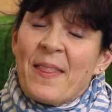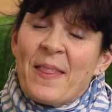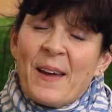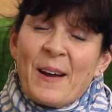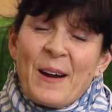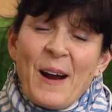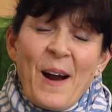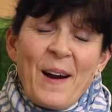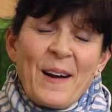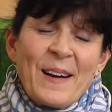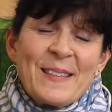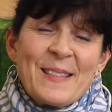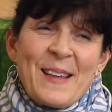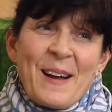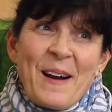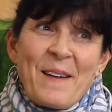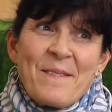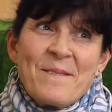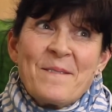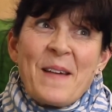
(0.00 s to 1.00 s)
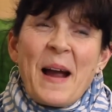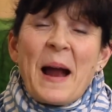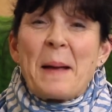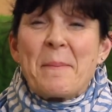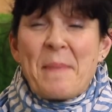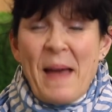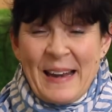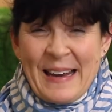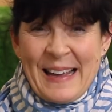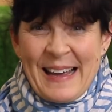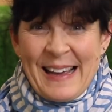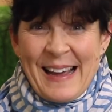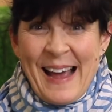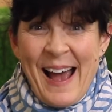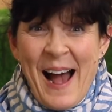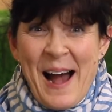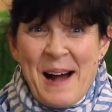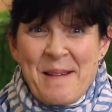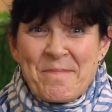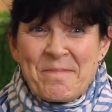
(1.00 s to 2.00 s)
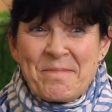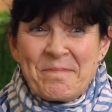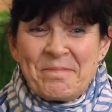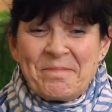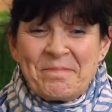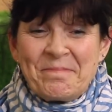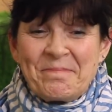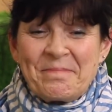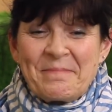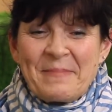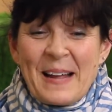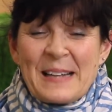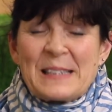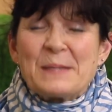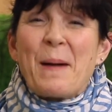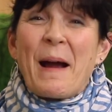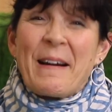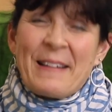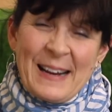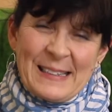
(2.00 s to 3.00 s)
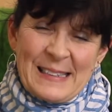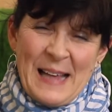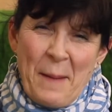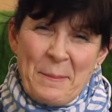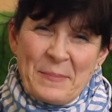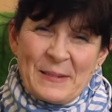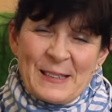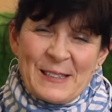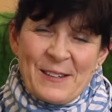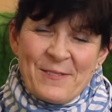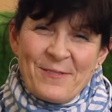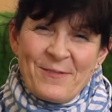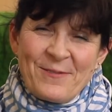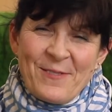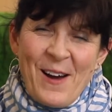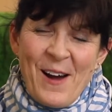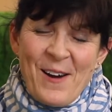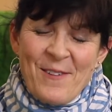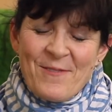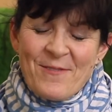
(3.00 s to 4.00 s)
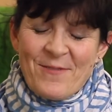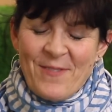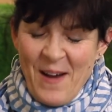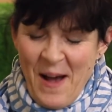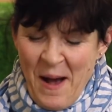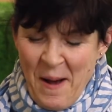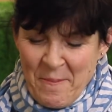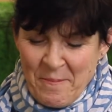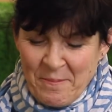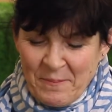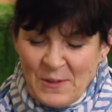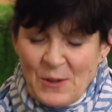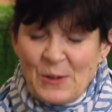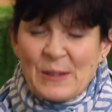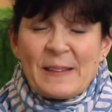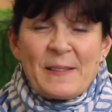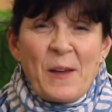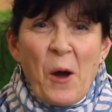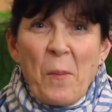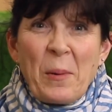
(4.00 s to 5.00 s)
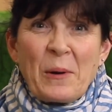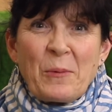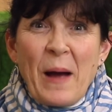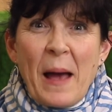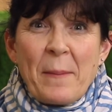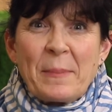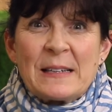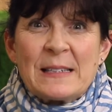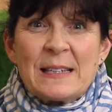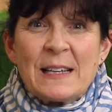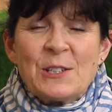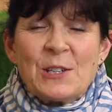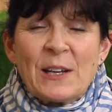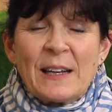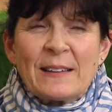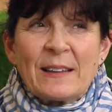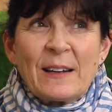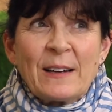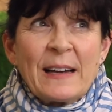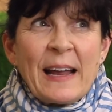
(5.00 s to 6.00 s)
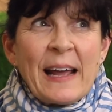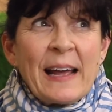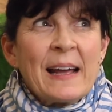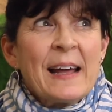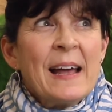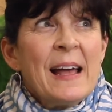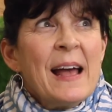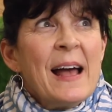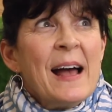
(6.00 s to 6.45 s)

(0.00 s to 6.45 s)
there are very many inspiring examples of using the open web in teaching and learning.